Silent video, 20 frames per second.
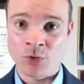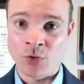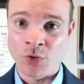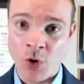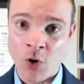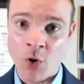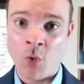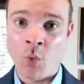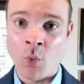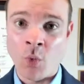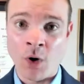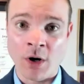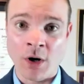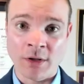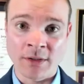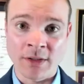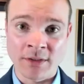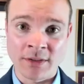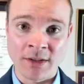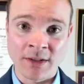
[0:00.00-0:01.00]
no
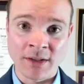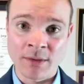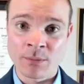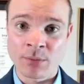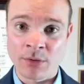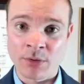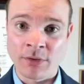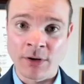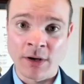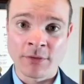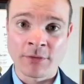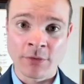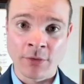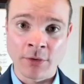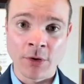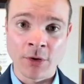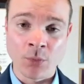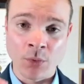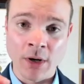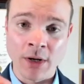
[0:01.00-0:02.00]
work that they can provide for
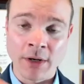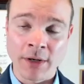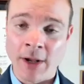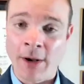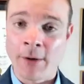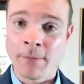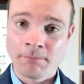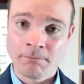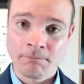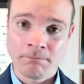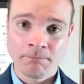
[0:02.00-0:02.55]
you right now.